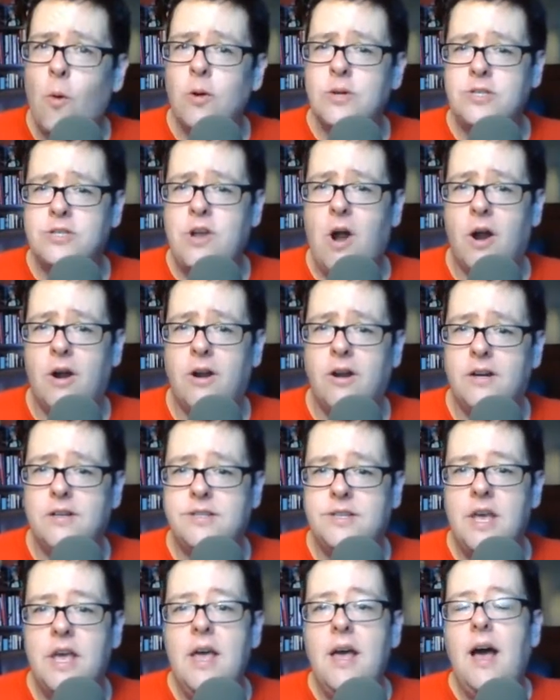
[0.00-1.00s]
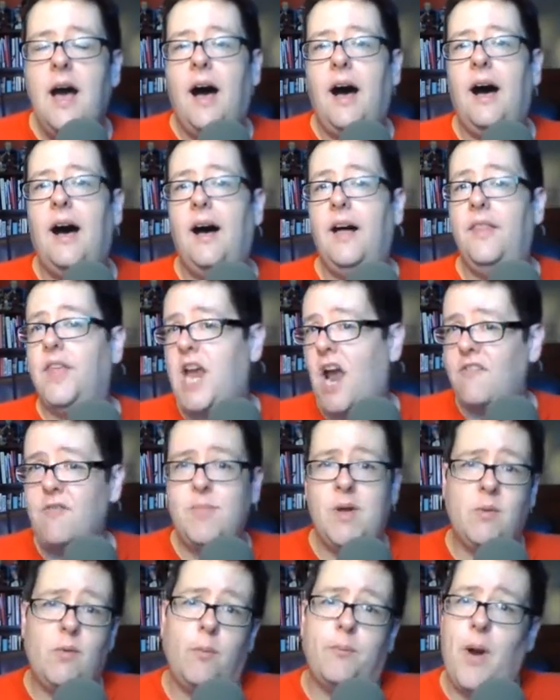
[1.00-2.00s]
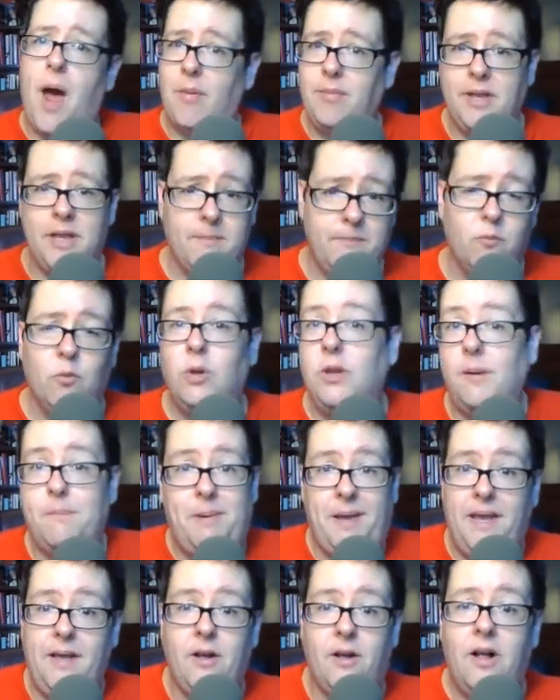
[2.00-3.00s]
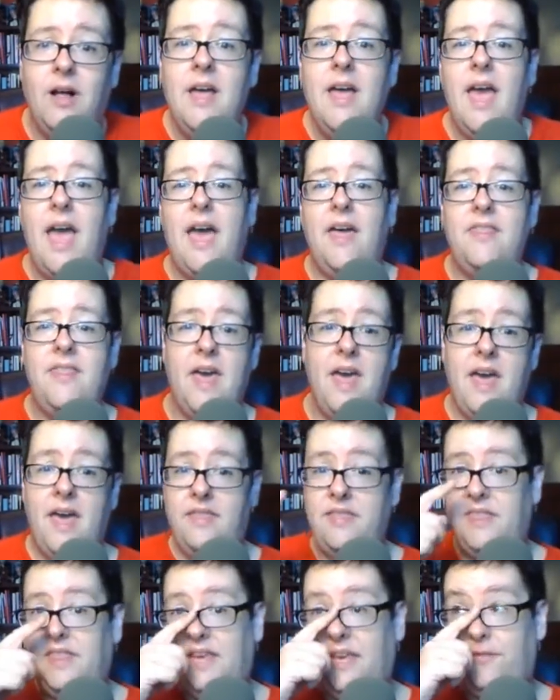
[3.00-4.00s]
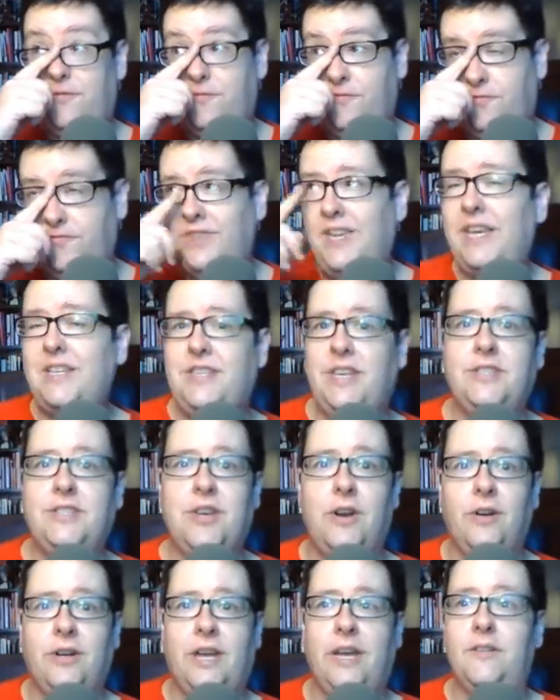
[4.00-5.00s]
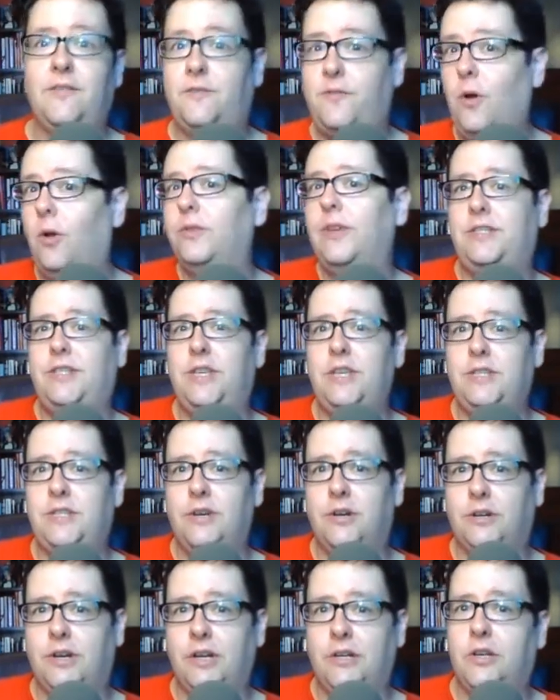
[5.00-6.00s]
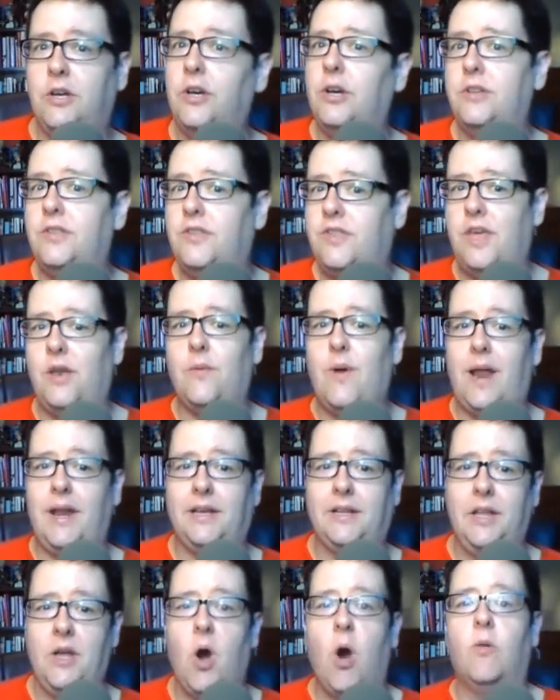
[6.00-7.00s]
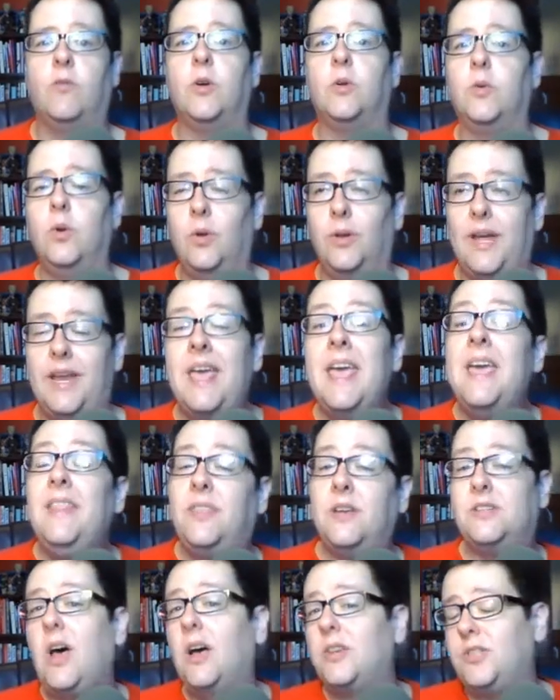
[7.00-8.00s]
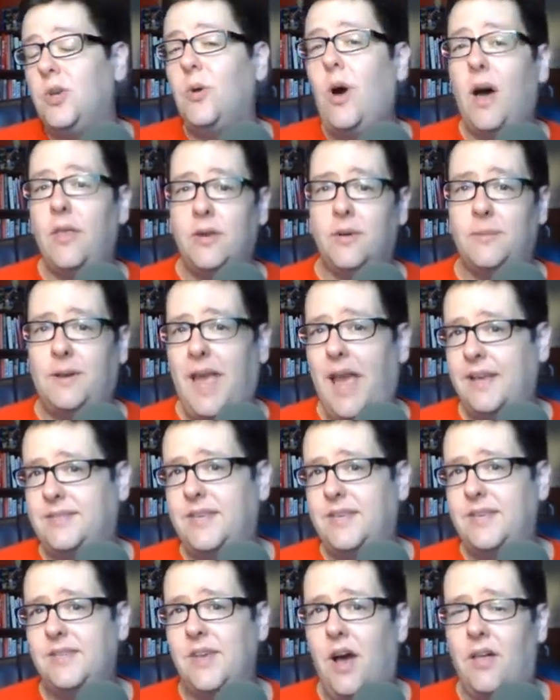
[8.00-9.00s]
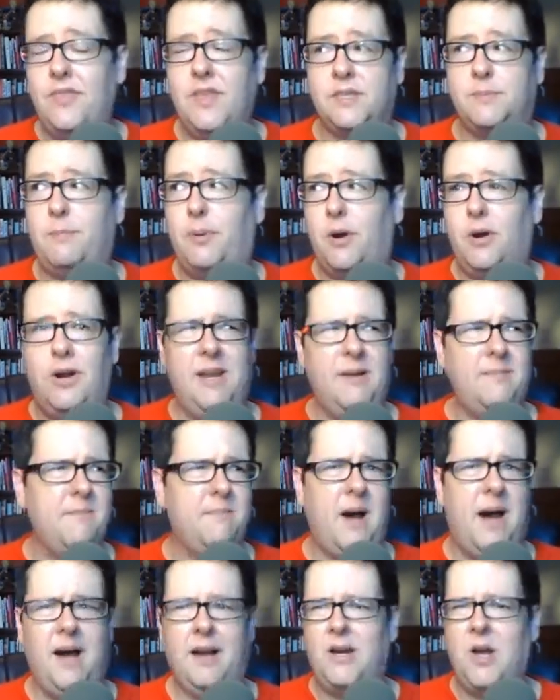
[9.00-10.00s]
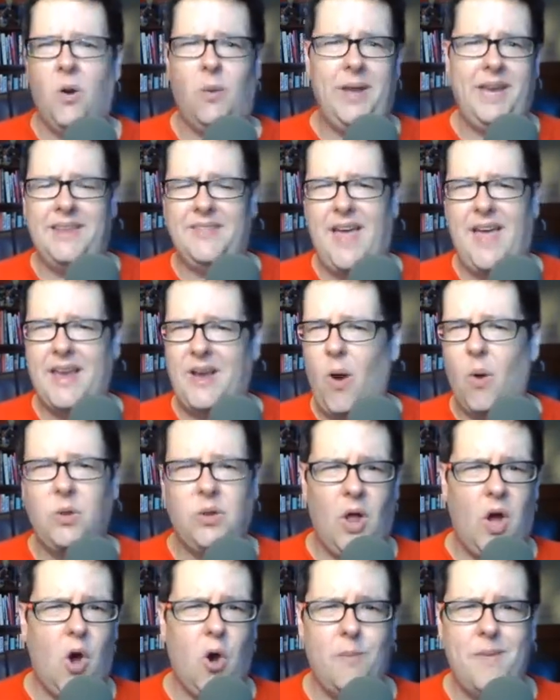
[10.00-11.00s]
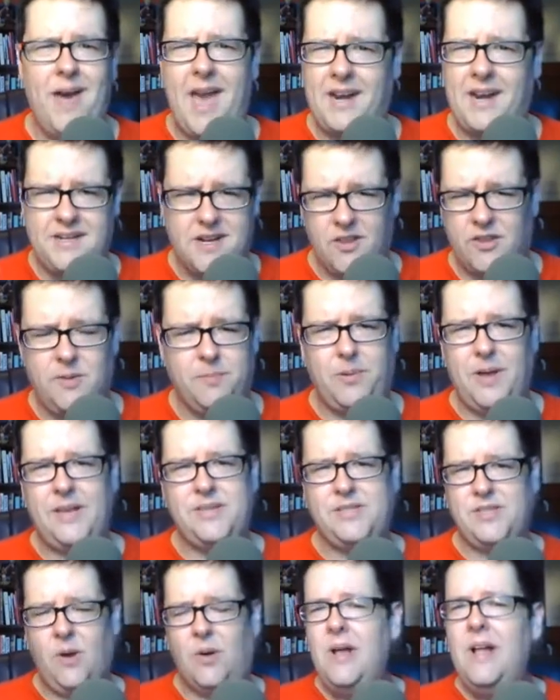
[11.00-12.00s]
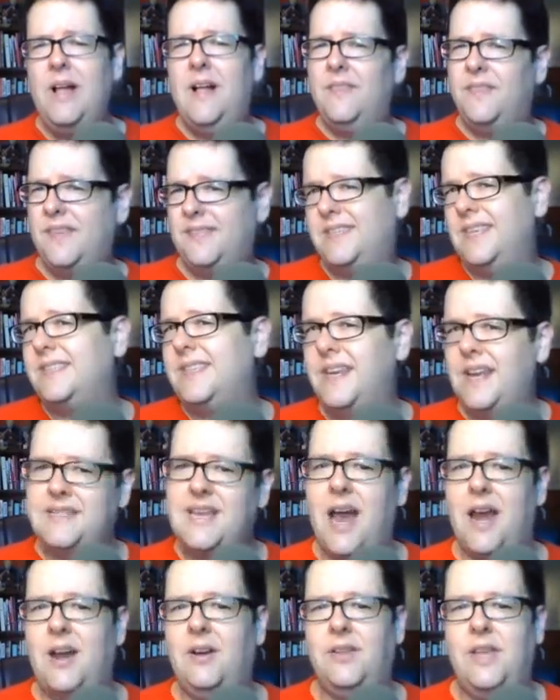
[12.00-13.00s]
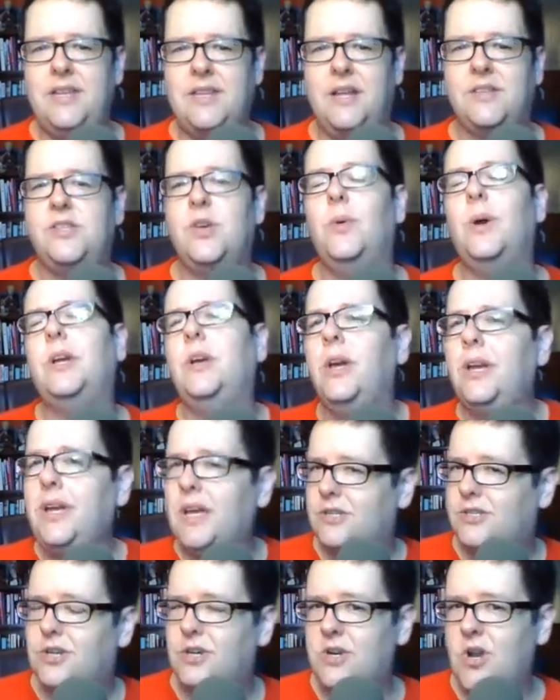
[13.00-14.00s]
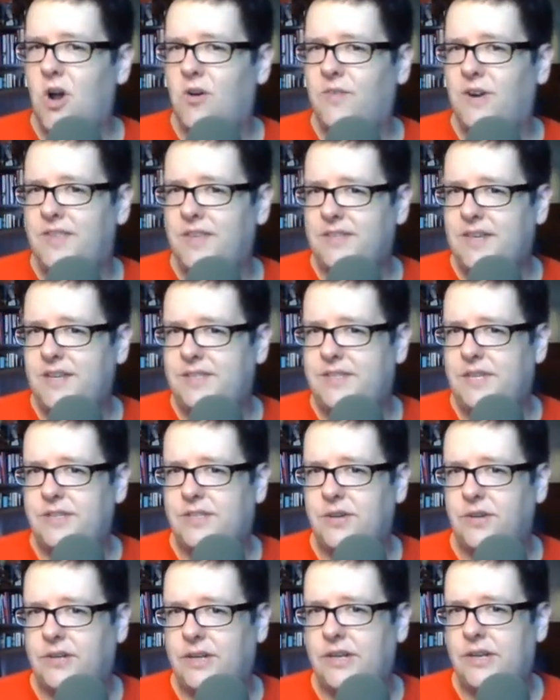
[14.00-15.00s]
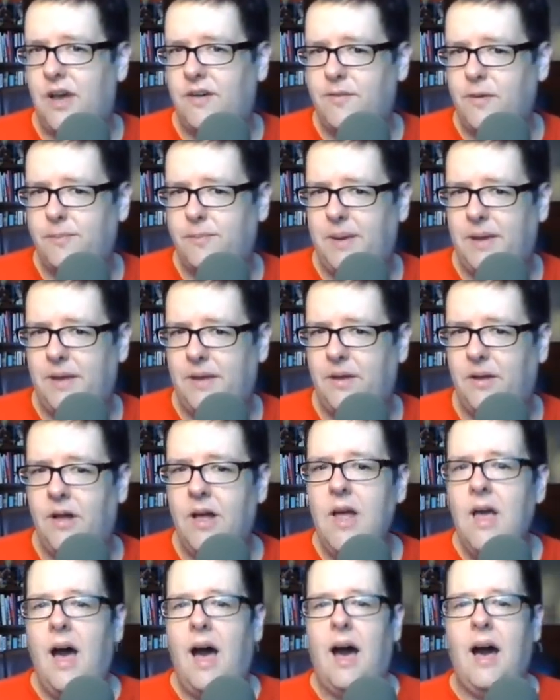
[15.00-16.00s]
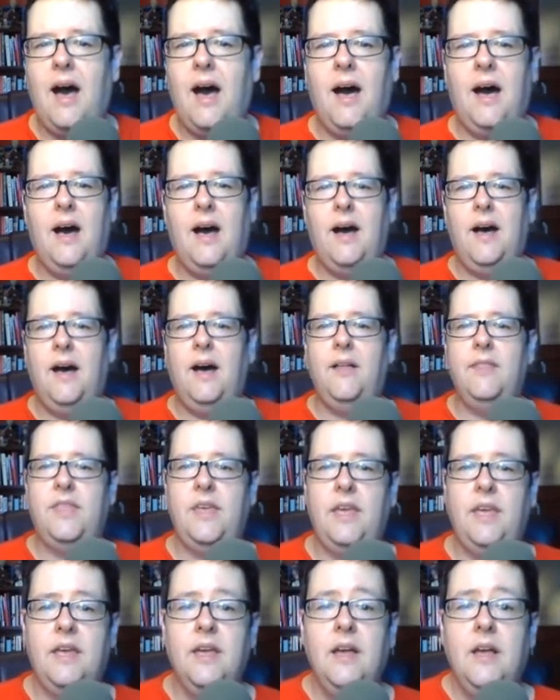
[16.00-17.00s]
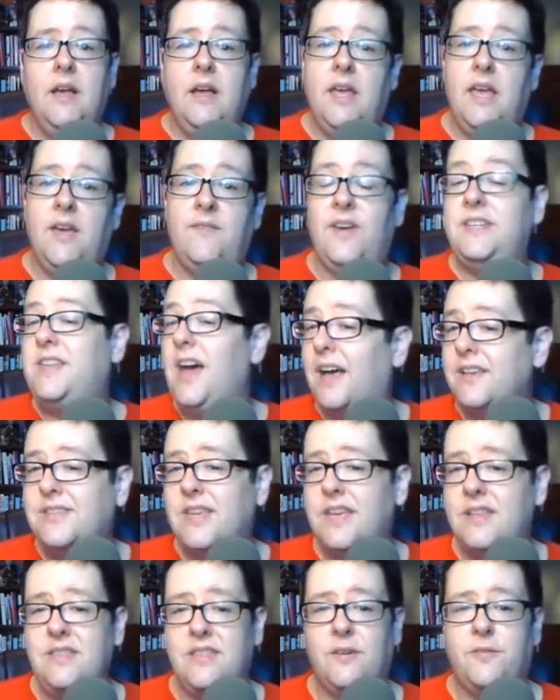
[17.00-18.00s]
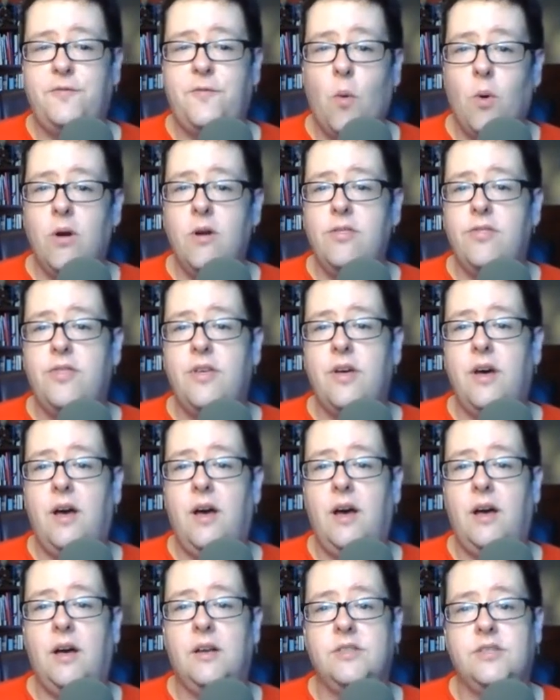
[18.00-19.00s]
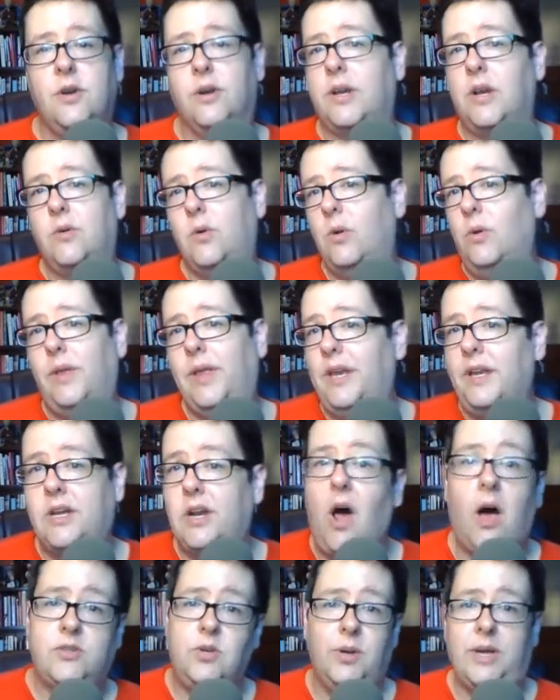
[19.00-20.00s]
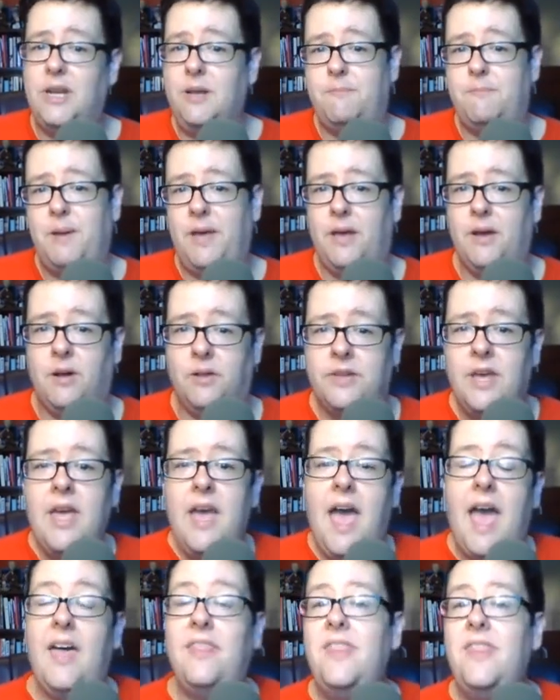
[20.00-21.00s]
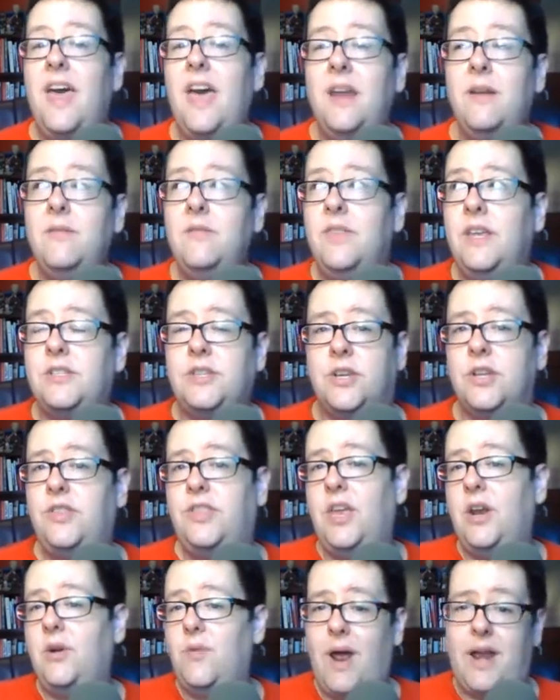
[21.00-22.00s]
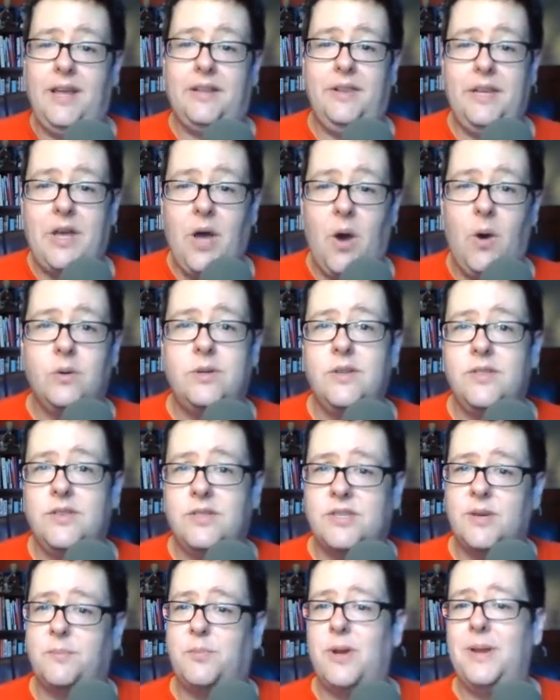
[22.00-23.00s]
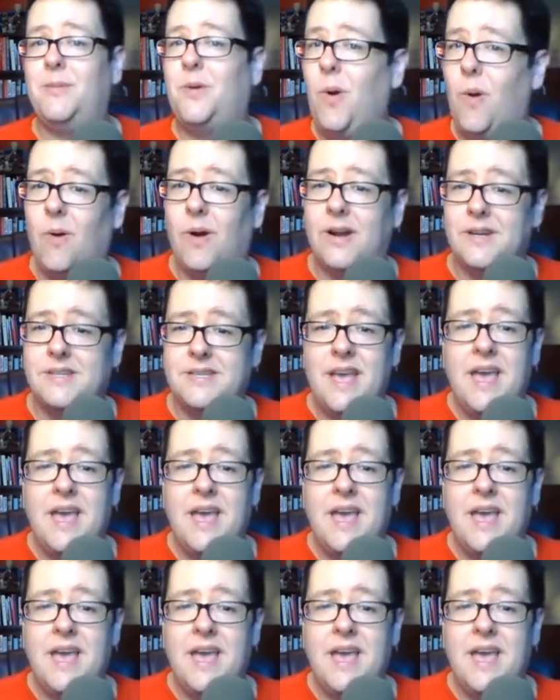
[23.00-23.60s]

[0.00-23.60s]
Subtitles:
starters, the government will appeal, and then the full DC Circuit could theoretically overrule it. There's also other cases on this bird going in like Oklahoma and another place, so this isn't entirely done. So it could get turned over at the DC Circuit of Appeal. If it doesn't, the Fourth Circuit ruling could also get appealed, and then these could theoretically go to the Supreme Court.